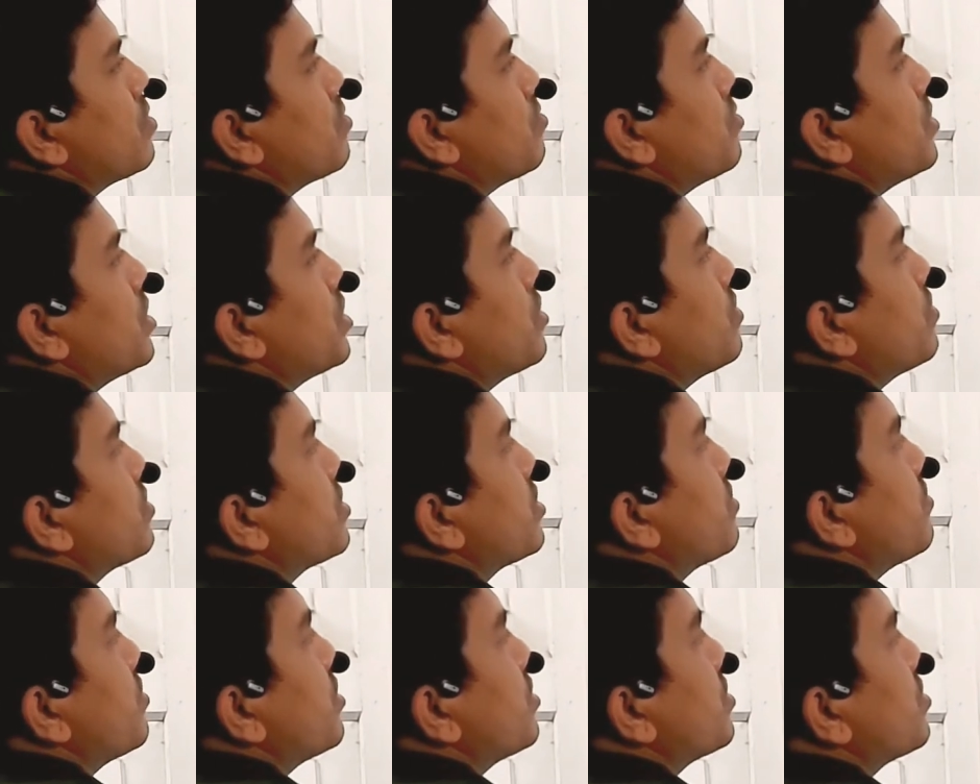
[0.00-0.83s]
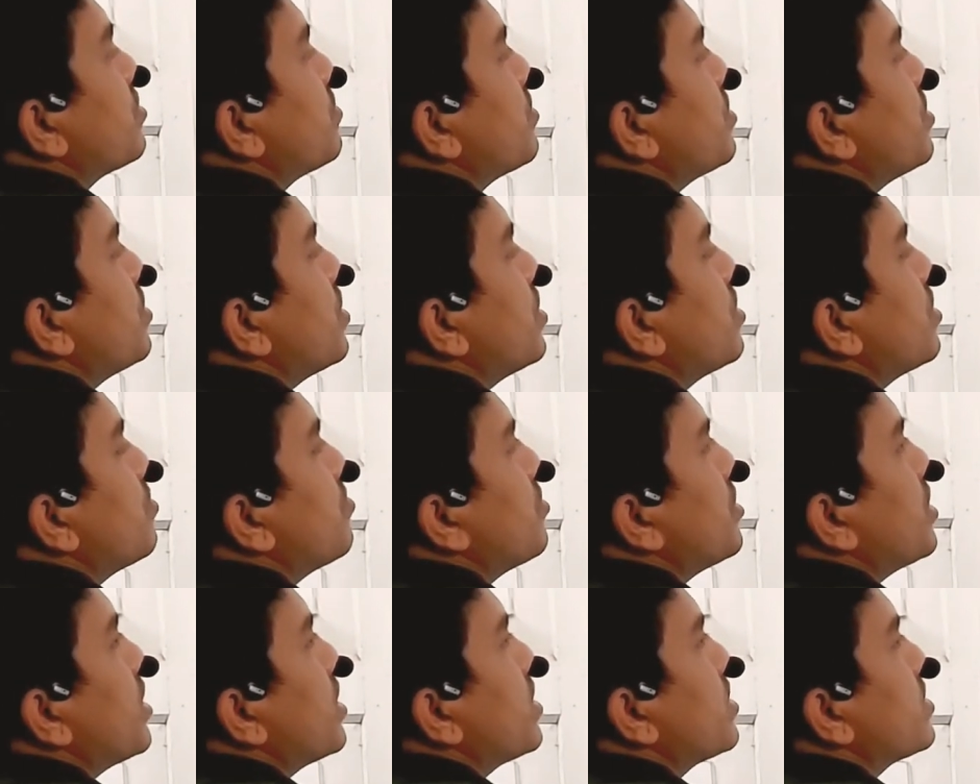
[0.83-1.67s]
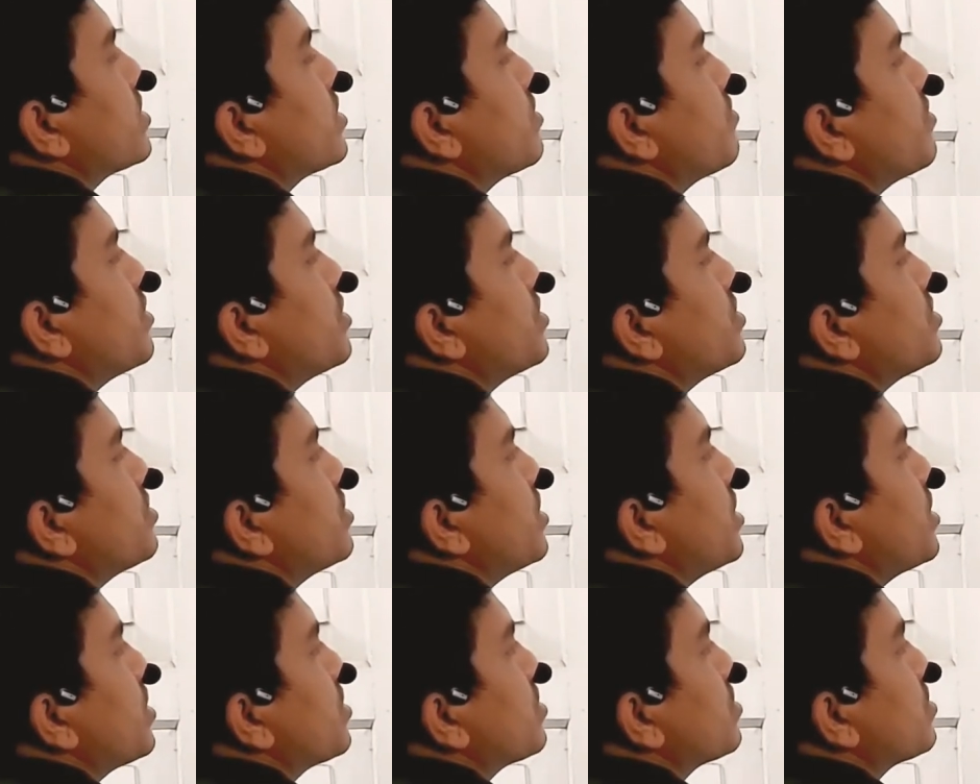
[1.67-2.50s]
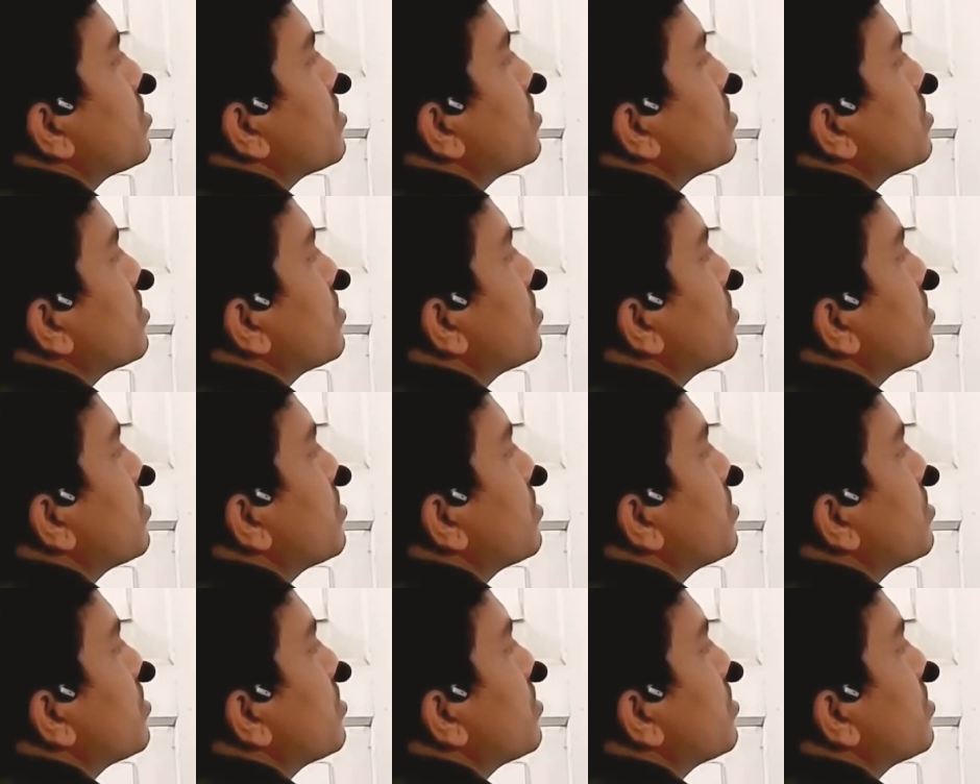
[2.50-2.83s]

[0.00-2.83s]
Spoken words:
PQ is given as 3 and PR is given as 6.